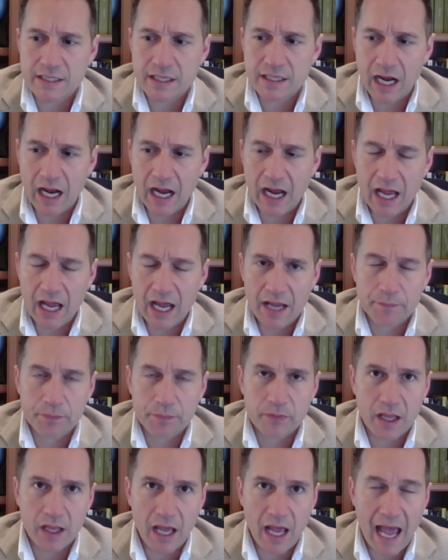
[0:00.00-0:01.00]
uh,
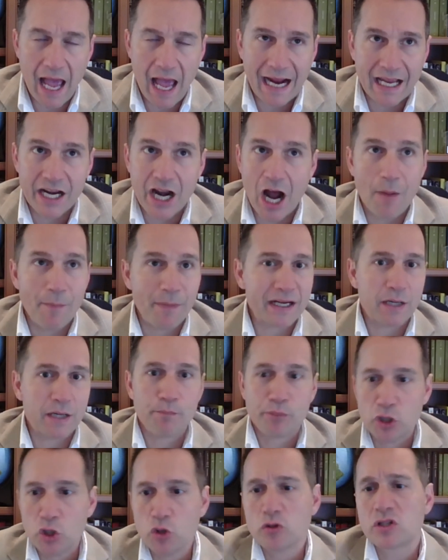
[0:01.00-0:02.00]
economic
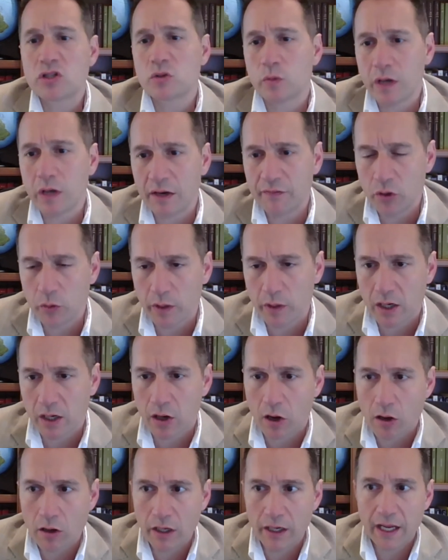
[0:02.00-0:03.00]
abuse whatever you want to
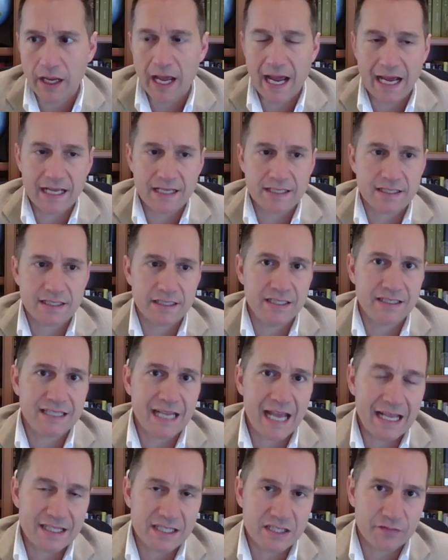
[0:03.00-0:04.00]
call it has
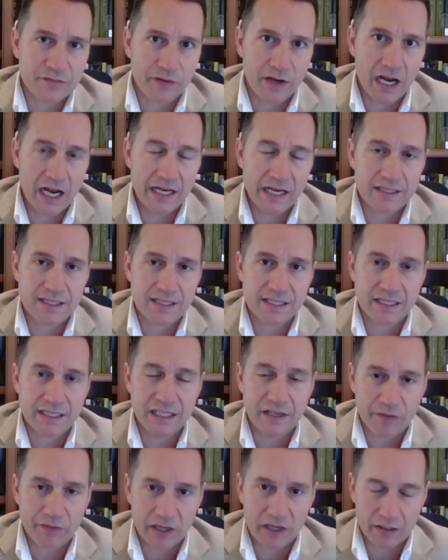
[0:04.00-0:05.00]
intensified
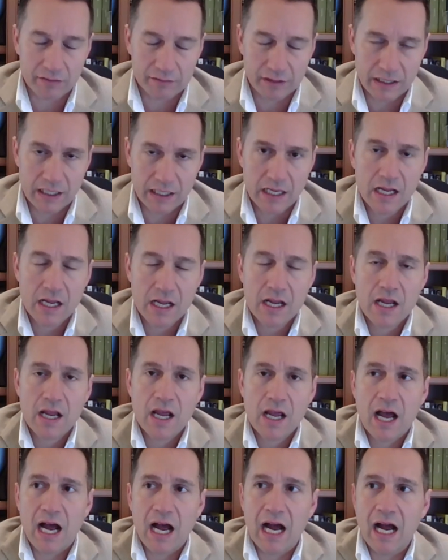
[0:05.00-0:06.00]
significantly.
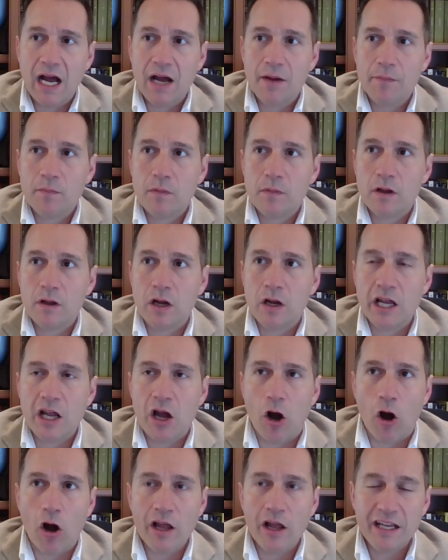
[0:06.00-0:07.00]
Um,
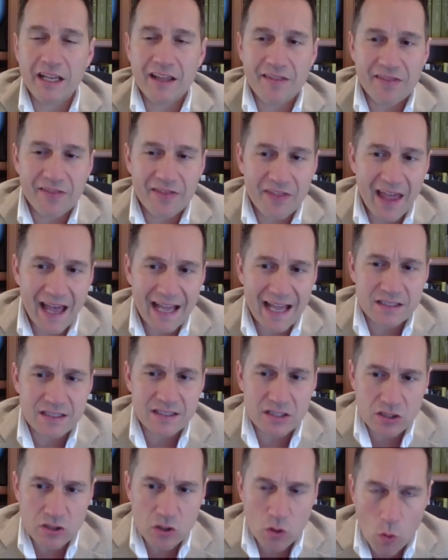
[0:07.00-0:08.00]
in that
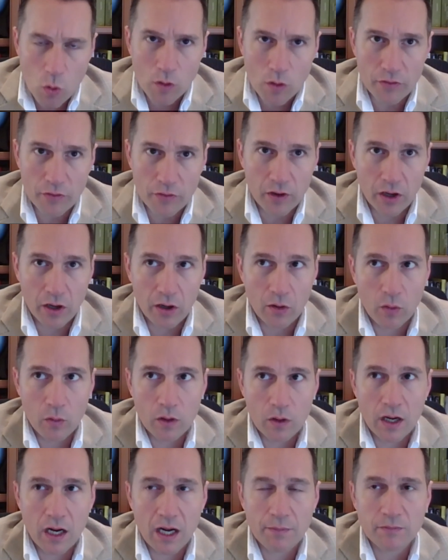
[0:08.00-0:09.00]
score though
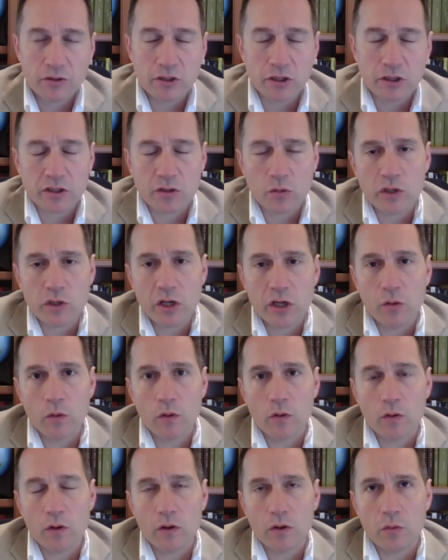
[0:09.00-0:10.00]
um, look you
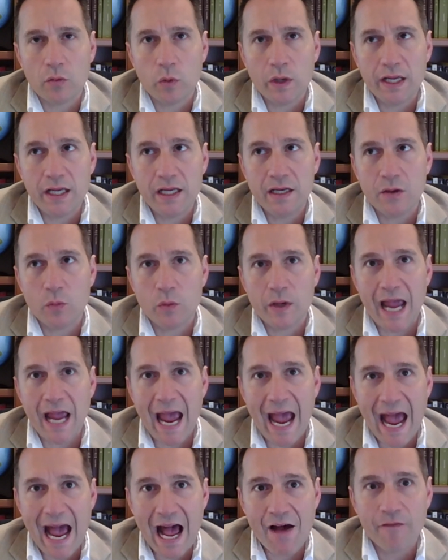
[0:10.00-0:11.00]
know we we
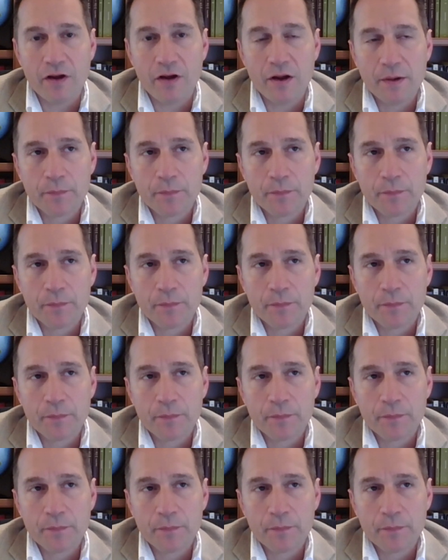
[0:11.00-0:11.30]
have